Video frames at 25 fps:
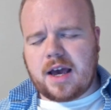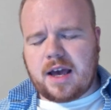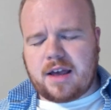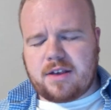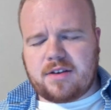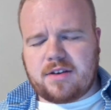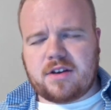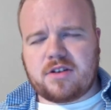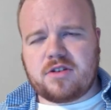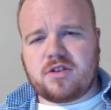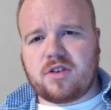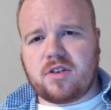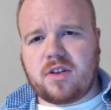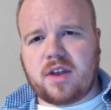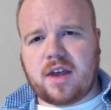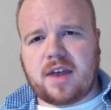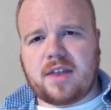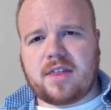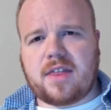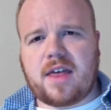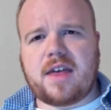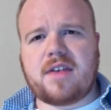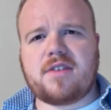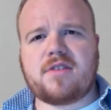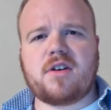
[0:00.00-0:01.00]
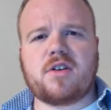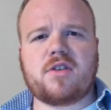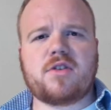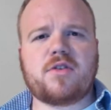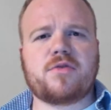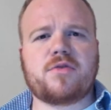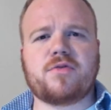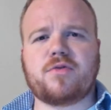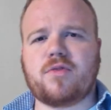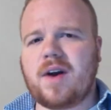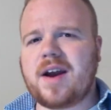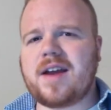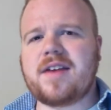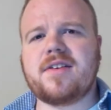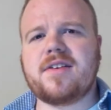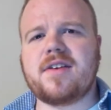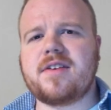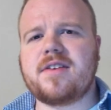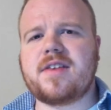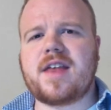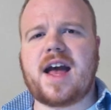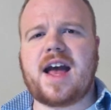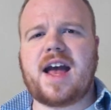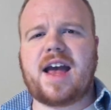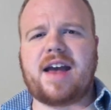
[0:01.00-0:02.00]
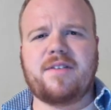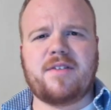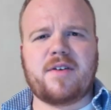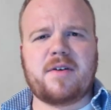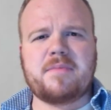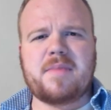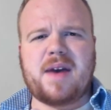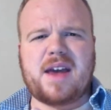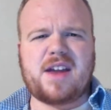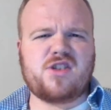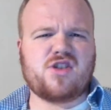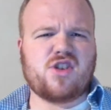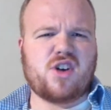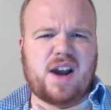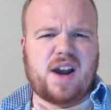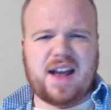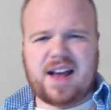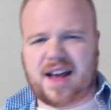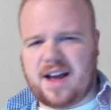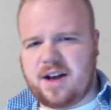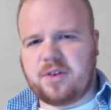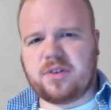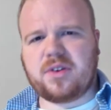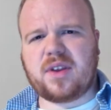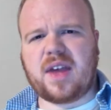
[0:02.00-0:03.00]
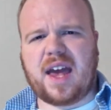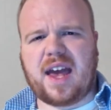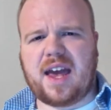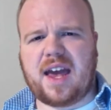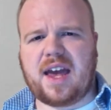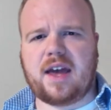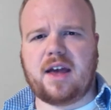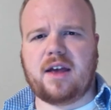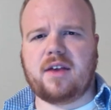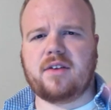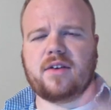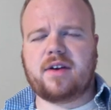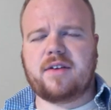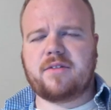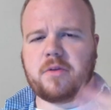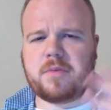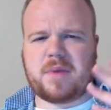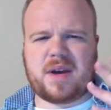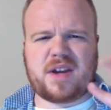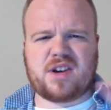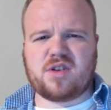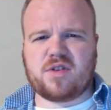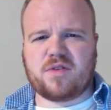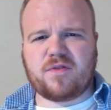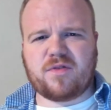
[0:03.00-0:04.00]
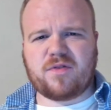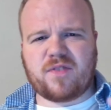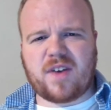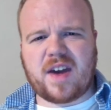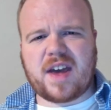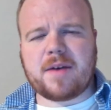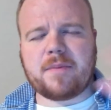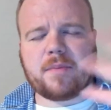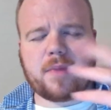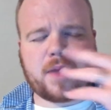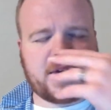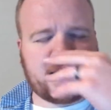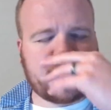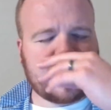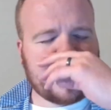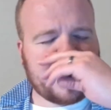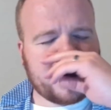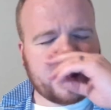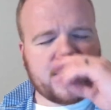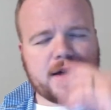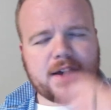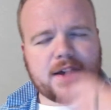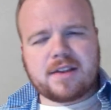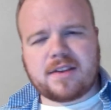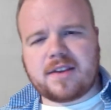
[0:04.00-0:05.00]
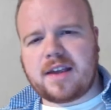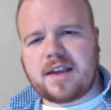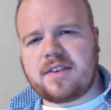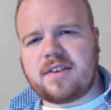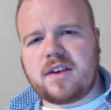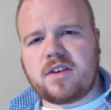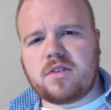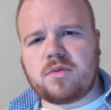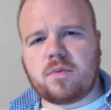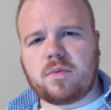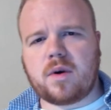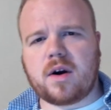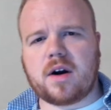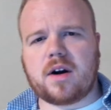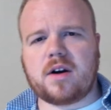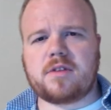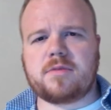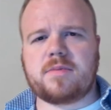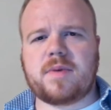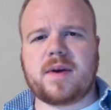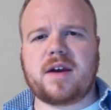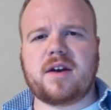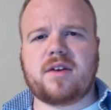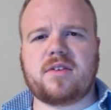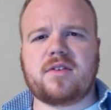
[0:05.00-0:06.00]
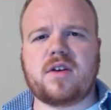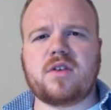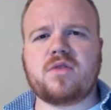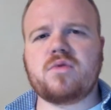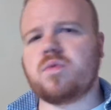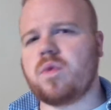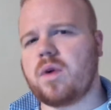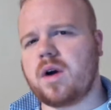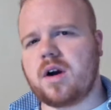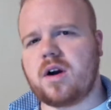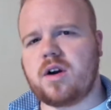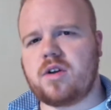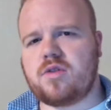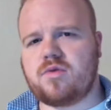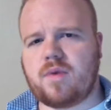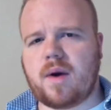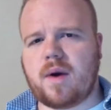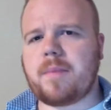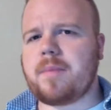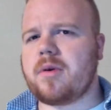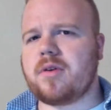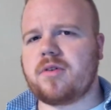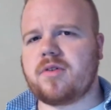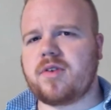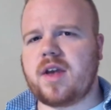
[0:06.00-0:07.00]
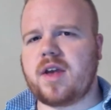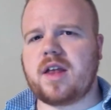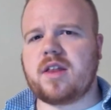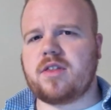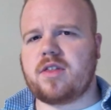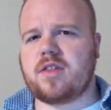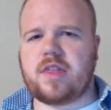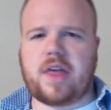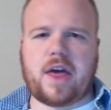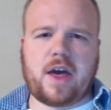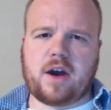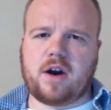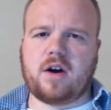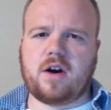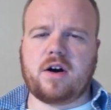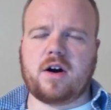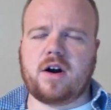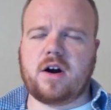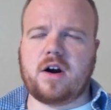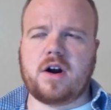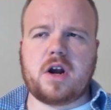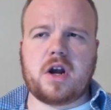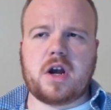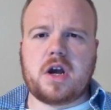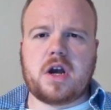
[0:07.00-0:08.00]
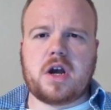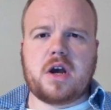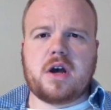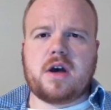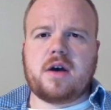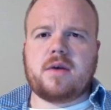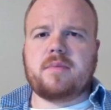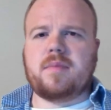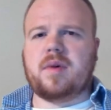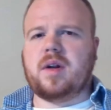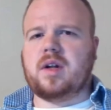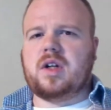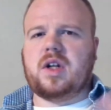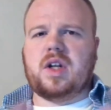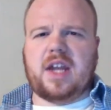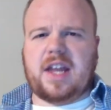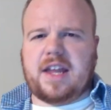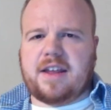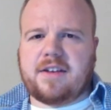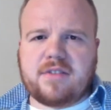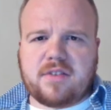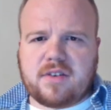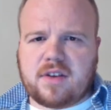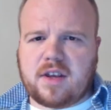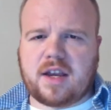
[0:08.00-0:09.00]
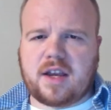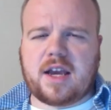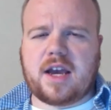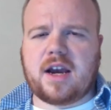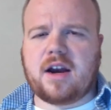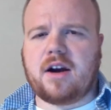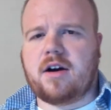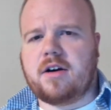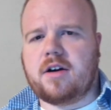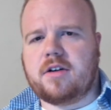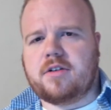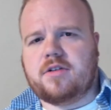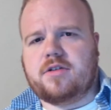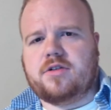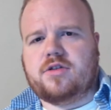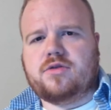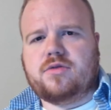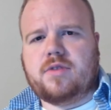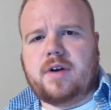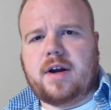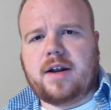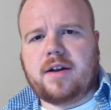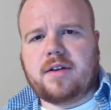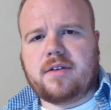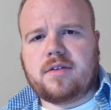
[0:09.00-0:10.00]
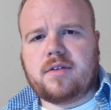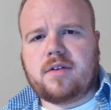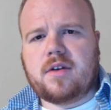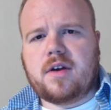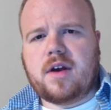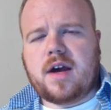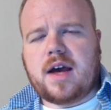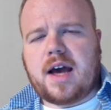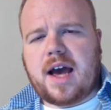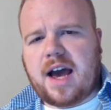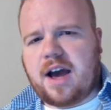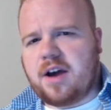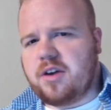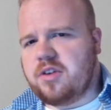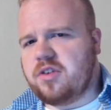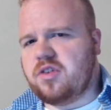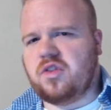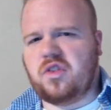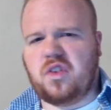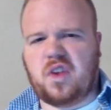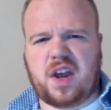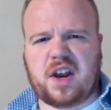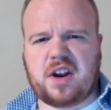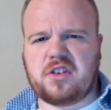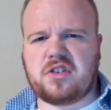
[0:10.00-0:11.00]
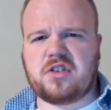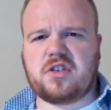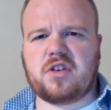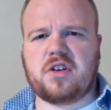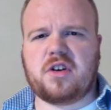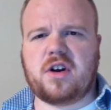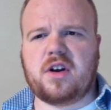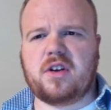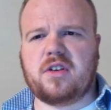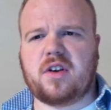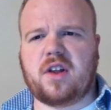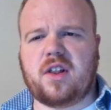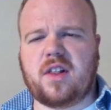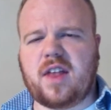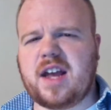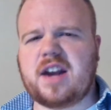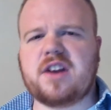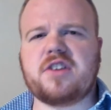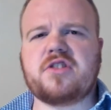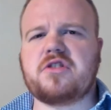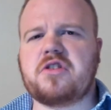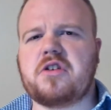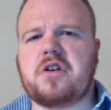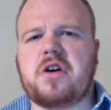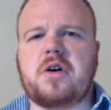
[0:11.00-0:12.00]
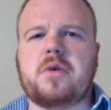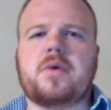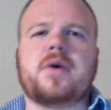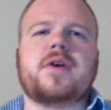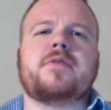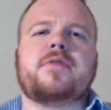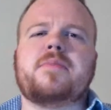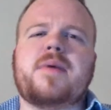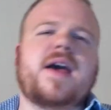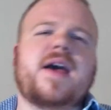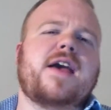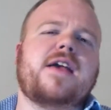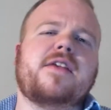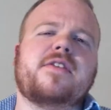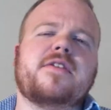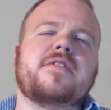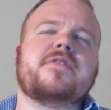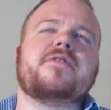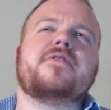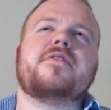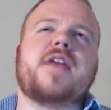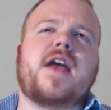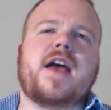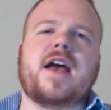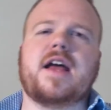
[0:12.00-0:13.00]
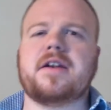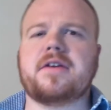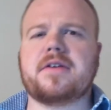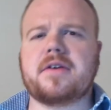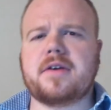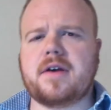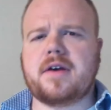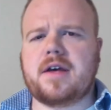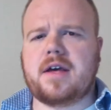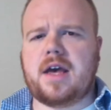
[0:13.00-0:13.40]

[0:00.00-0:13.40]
Essentially, these are the phrases that every major house has. Every major family says these words because these words represent their beliefs and character traits. House Lannister is a Lannister always pays his debt.